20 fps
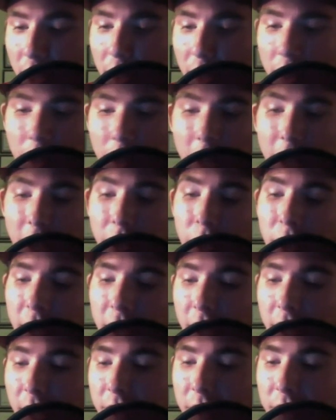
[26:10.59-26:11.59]
I don't
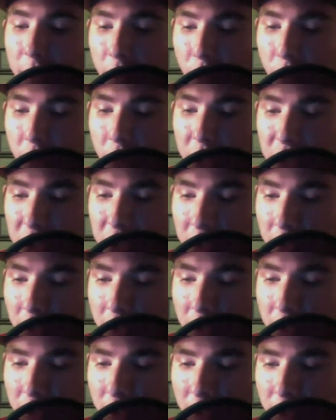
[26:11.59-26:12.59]
have depression.
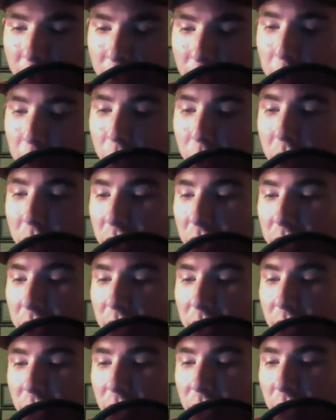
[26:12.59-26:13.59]
Depression is
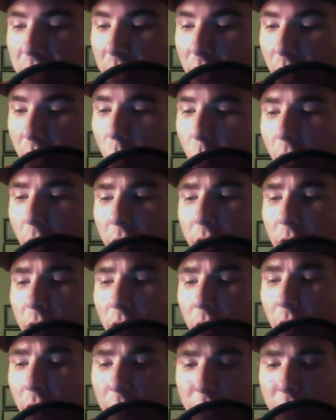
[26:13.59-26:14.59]
just a
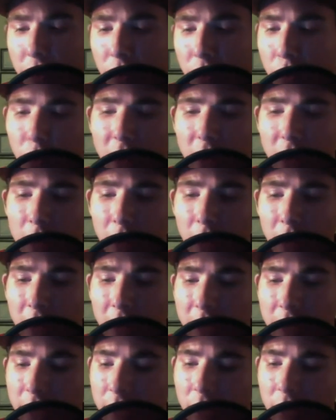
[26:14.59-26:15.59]
waterlogged gray
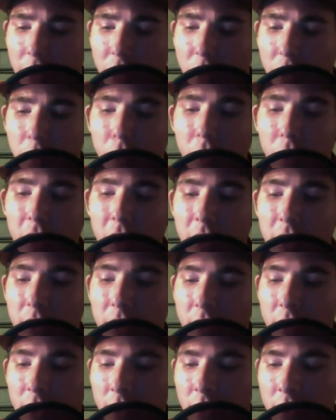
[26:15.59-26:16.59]
blanket on your brain,
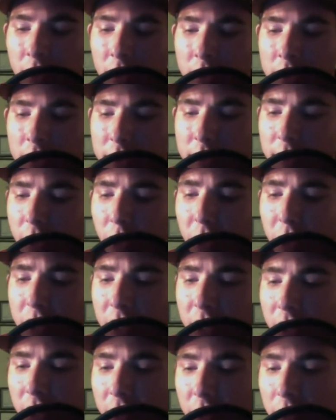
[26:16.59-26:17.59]
slowing
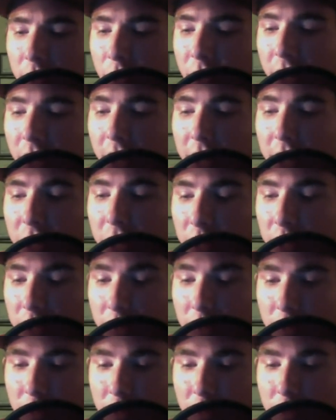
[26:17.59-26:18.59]
down your reactions,
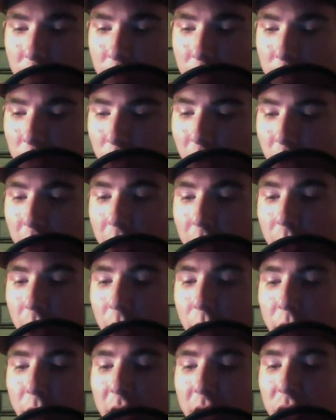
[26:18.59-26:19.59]
dragging your
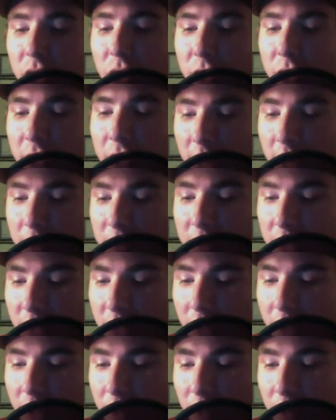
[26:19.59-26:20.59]
reaction times
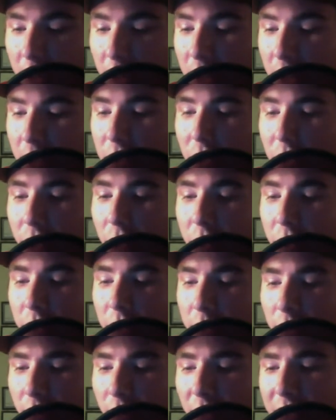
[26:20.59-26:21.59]
down, and generally
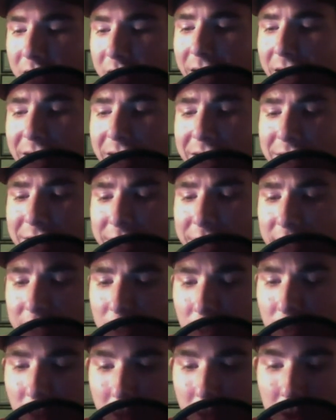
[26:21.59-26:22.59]
preventing any sense of
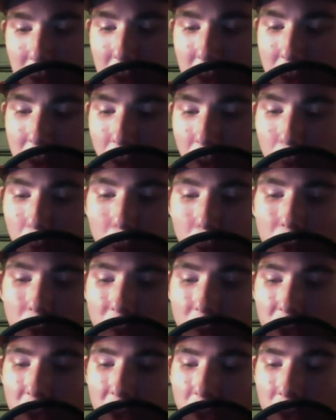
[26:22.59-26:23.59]
energy or
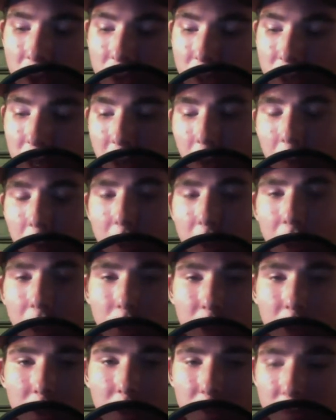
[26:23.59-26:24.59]
motivation to care about
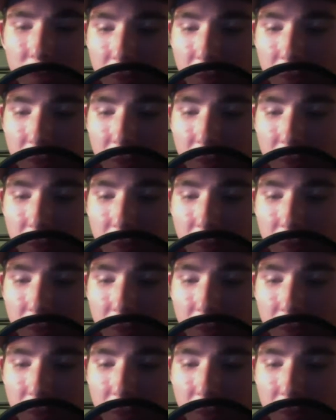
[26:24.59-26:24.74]
life.